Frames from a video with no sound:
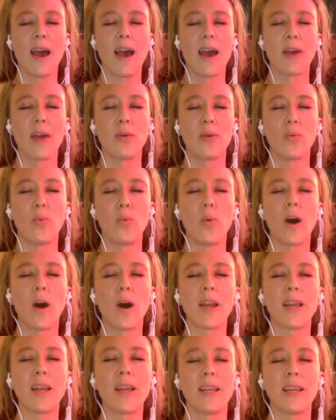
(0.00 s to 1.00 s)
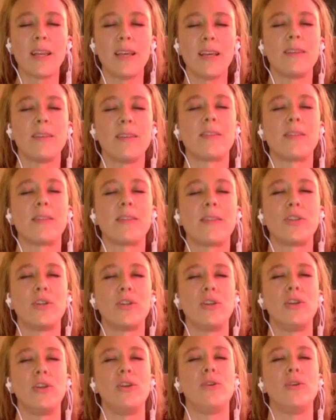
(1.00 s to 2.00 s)
and what it is
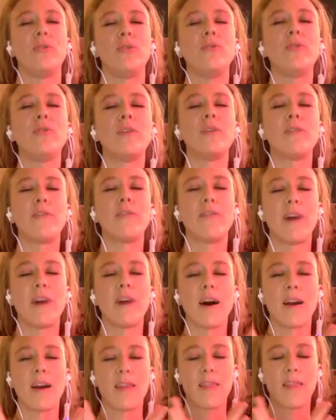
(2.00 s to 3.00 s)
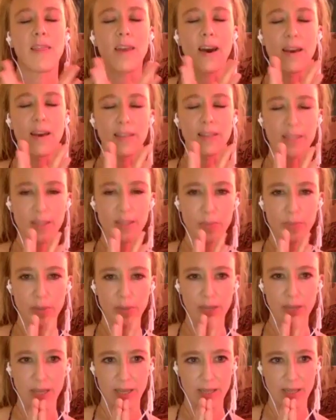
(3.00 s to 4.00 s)
to unify that
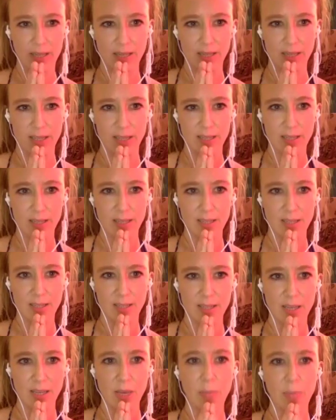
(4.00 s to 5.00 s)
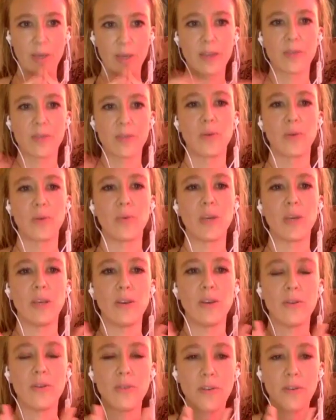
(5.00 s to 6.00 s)
split, because when we
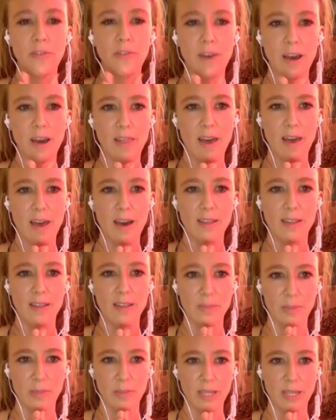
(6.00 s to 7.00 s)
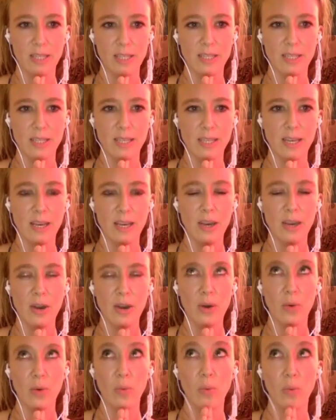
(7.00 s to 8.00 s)
unify that split,
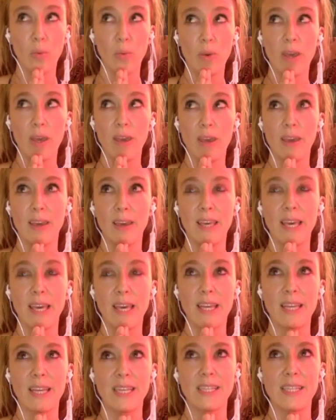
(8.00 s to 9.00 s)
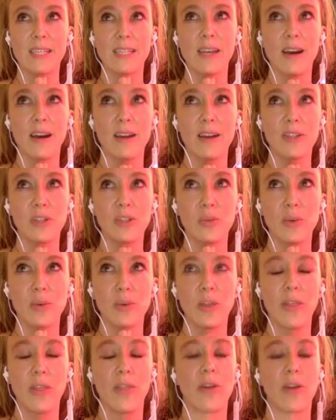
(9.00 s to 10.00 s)
we get in touch
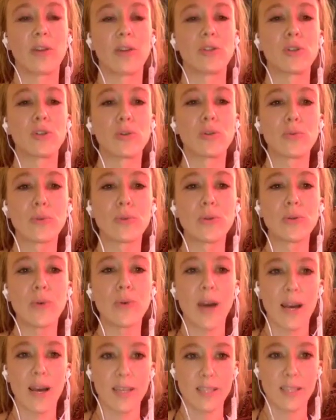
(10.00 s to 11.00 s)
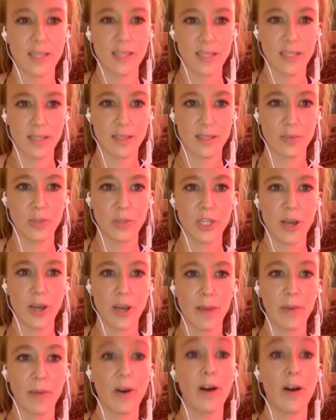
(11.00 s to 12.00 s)
with their true essence, which
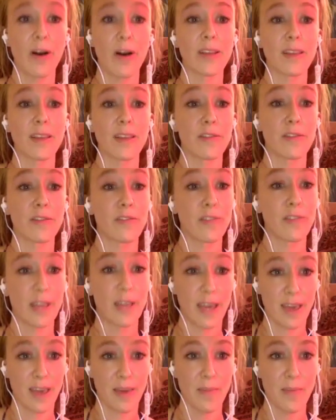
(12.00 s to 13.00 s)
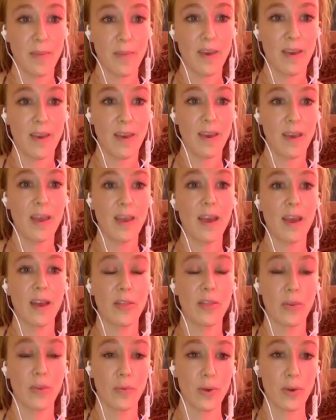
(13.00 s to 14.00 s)
I'm calling the flame
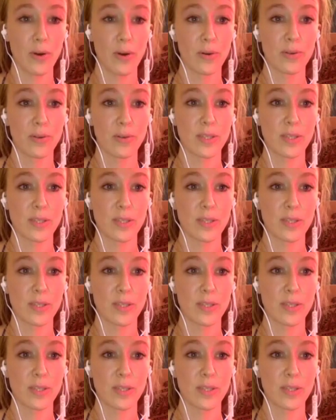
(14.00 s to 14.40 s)
and the rose.